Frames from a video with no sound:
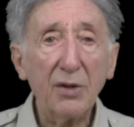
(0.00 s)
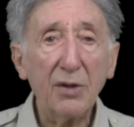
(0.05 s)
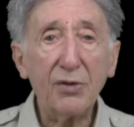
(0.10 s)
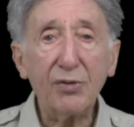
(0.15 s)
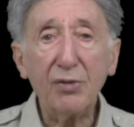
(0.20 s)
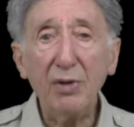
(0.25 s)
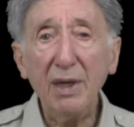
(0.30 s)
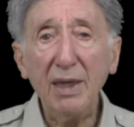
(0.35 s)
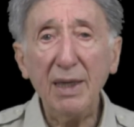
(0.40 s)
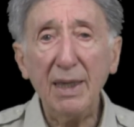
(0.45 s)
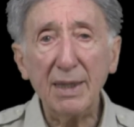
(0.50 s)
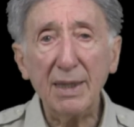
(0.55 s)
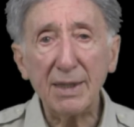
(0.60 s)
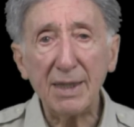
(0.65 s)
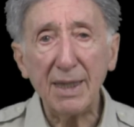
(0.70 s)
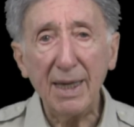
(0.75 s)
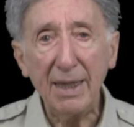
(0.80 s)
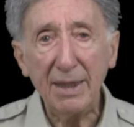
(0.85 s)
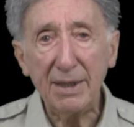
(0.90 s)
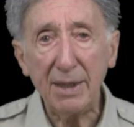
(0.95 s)
3 years
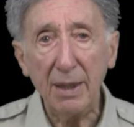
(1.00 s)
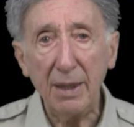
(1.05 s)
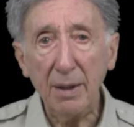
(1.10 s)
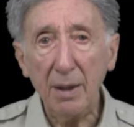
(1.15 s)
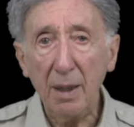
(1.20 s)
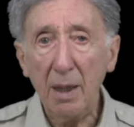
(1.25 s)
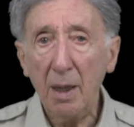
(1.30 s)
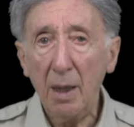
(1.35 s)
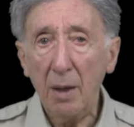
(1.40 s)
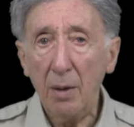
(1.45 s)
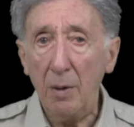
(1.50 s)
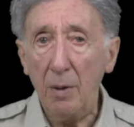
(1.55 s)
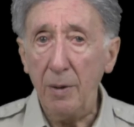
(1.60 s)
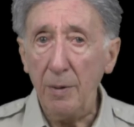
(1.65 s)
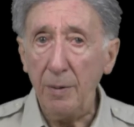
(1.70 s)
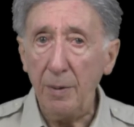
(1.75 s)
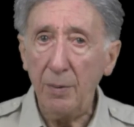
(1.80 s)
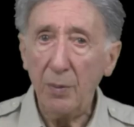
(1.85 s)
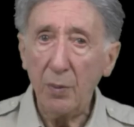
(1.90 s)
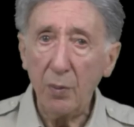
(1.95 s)
later,
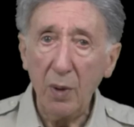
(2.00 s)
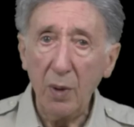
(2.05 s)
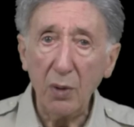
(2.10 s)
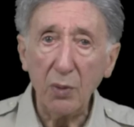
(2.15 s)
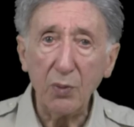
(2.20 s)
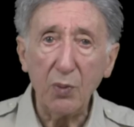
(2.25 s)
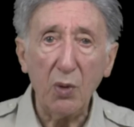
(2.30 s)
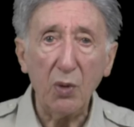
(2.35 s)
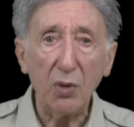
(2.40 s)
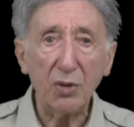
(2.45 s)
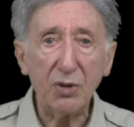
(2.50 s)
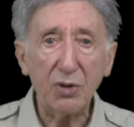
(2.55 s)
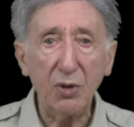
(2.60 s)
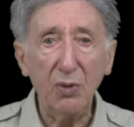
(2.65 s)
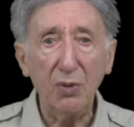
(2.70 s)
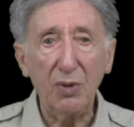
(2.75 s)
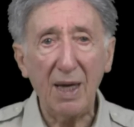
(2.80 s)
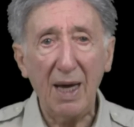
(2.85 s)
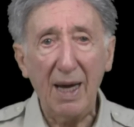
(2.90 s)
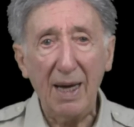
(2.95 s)
World War
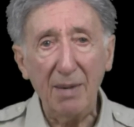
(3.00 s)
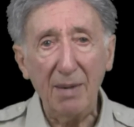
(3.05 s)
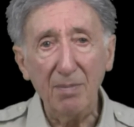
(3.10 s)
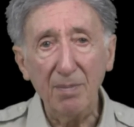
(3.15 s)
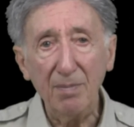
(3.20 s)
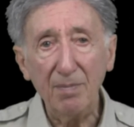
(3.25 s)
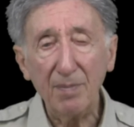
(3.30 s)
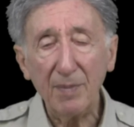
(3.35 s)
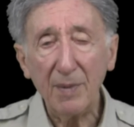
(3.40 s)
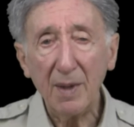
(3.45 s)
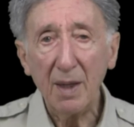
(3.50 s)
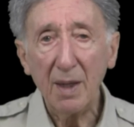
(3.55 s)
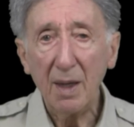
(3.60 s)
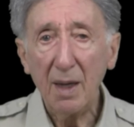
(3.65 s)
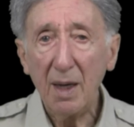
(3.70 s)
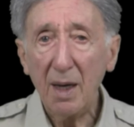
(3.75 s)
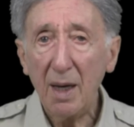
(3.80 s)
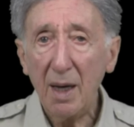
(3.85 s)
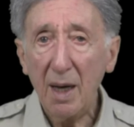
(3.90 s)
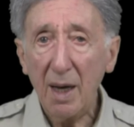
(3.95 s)
II came,
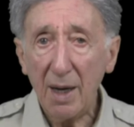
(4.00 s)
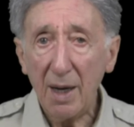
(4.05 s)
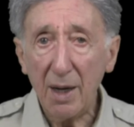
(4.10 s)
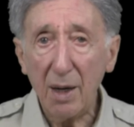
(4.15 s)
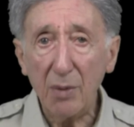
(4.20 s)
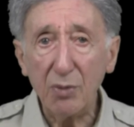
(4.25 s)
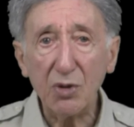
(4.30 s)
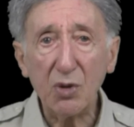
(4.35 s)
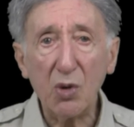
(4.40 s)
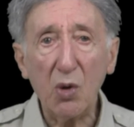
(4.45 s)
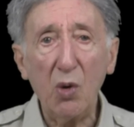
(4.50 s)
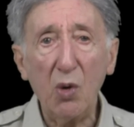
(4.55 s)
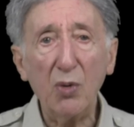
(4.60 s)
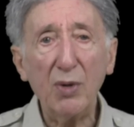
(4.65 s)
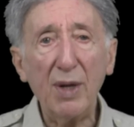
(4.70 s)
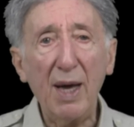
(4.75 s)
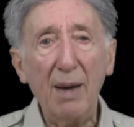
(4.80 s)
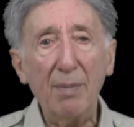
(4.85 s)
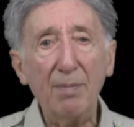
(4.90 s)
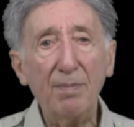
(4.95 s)
and I was
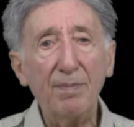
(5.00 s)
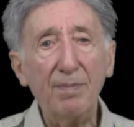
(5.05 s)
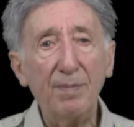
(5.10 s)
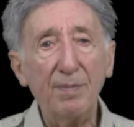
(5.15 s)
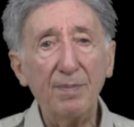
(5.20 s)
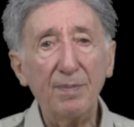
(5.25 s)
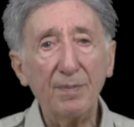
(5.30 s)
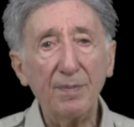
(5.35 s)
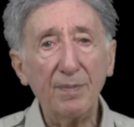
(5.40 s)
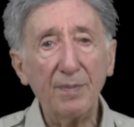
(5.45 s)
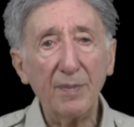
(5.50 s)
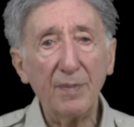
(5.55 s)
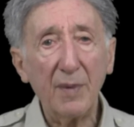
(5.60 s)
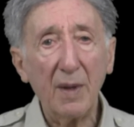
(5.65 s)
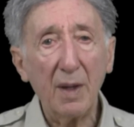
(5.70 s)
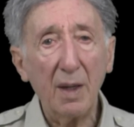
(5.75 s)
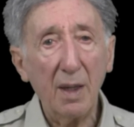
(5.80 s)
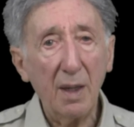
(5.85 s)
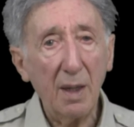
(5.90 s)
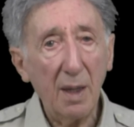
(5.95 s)
called up.
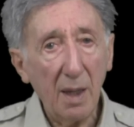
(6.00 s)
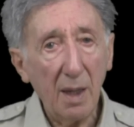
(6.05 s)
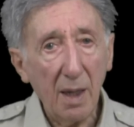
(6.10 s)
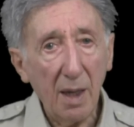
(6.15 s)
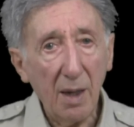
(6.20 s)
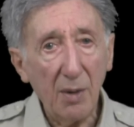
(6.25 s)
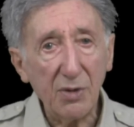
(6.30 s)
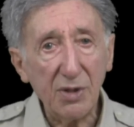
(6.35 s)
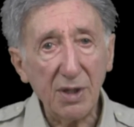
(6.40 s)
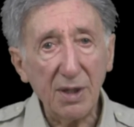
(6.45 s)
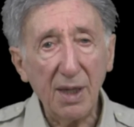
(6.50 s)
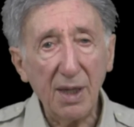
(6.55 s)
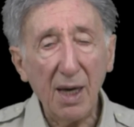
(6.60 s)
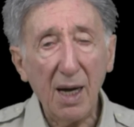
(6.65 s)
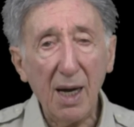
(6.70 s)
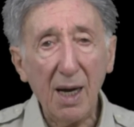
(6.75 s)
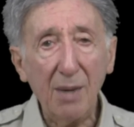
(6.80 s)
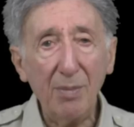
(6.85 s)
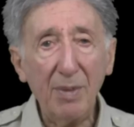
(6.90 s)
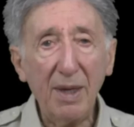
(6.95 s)
I was in the
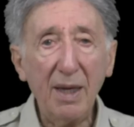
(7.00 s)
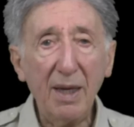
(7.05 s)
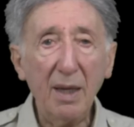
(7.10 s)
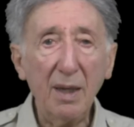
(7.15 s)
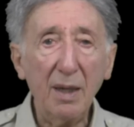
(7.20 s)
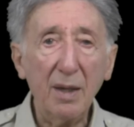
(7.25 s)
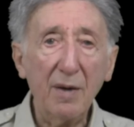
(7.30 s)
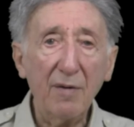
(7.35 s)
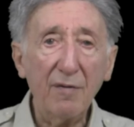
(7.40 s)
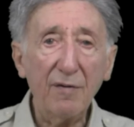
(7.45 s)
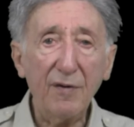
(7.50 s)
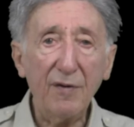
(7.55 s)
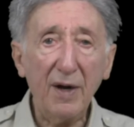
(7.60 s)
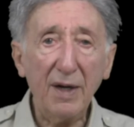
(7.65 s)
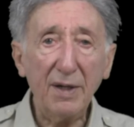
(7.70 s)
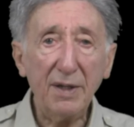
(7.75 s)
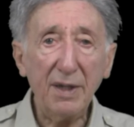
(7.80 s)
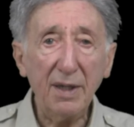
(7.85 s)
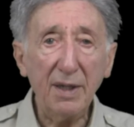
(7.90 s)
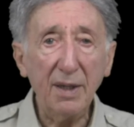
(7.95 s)
army
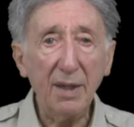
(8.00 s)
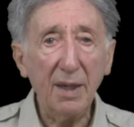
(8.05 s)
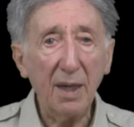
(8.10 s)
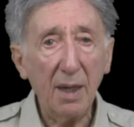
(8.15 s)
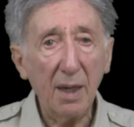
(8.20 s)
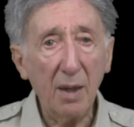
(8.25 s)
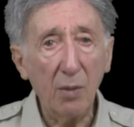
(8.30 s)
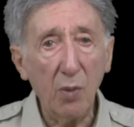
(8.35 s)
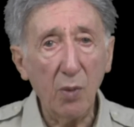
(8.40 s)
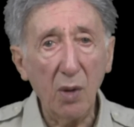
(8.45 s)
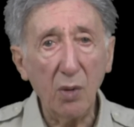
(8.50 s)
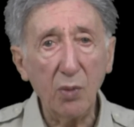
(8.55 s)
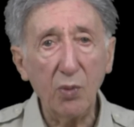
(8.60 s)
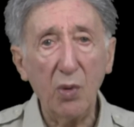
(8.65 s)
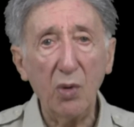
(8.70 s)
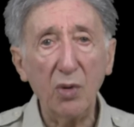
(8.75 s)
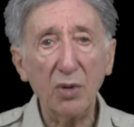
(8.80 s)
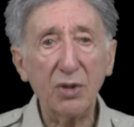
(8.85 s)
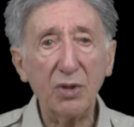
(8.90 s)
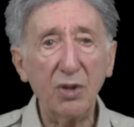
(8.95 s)
fighting in World
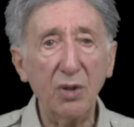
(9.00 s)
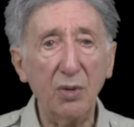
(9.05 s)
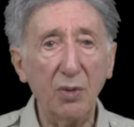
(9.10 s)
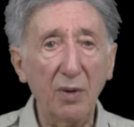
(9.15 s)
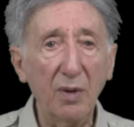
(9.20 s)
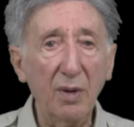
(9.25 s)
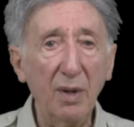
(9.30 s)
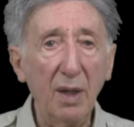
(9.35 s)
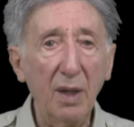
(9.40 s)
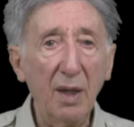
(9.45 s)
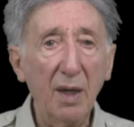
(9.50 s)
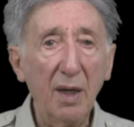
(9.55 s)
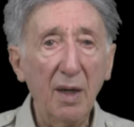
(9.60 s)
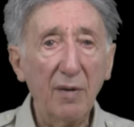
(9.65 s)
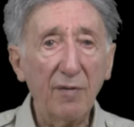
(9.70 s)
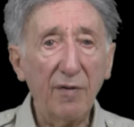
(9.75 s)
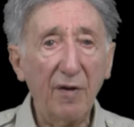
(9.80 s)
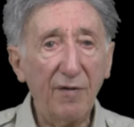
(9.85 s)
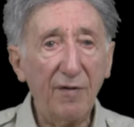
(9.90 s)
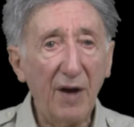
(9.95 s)
War II
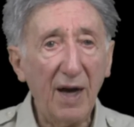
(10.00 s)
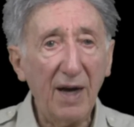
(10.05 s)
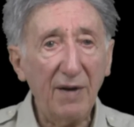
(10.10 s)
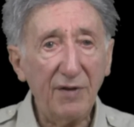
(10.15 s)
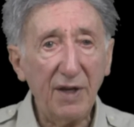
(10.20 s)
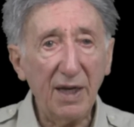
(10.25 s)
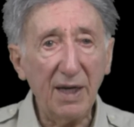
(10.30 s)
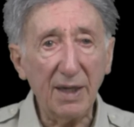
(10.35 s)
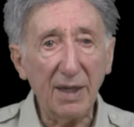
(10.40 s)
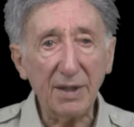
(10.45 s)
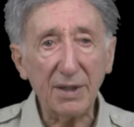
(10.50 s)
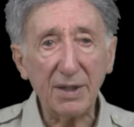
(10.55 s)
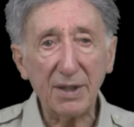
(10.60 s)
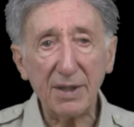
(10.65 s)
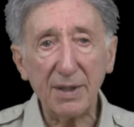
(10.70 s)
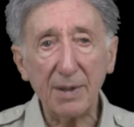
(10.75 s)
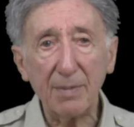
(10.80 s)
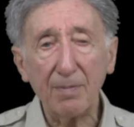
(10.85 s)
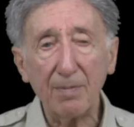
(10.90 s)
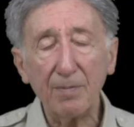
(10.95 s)
for 5
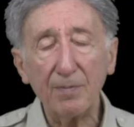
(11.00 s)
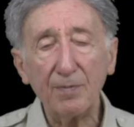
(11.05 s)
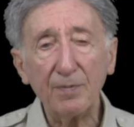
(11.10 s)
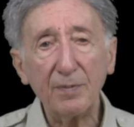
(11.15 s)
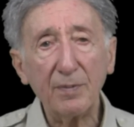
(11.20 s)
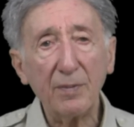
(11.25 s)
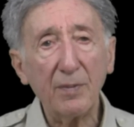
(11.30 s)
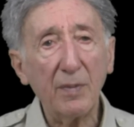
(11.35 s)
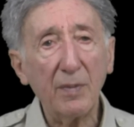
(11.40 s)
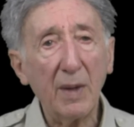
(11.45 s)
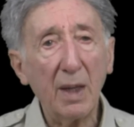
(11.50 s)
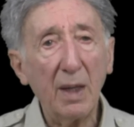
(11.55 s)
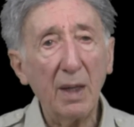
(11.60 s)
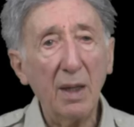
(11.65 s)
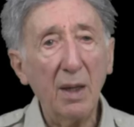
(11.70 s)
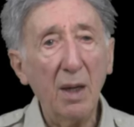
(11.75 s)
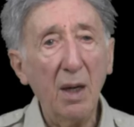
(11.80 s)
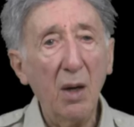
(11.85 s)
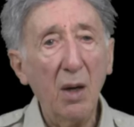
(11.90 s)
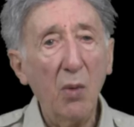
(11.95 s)
years.
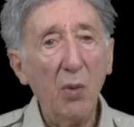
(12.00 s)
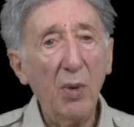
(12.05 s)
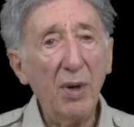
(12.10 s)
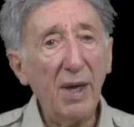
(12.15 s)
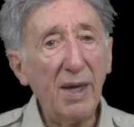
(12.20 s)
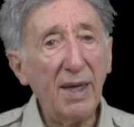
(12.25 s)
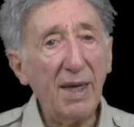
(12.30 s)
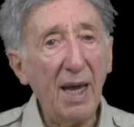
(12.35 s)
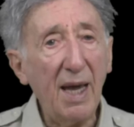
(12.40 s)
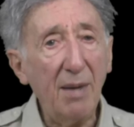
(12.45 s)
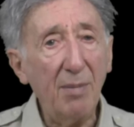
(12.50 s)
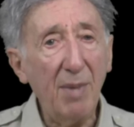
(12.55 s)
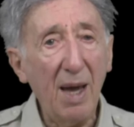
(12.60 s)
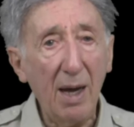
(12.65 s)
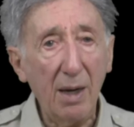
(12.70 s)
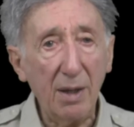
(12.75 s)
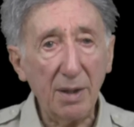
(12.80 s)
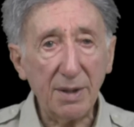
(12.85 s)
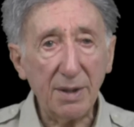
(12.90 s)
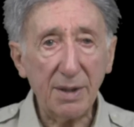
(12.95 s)
When I came
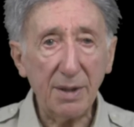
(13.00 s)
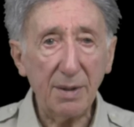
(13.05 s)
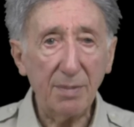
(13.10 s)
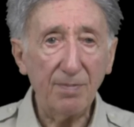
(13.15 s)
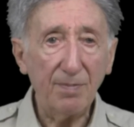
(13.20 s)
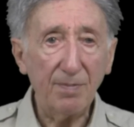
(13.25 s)
out,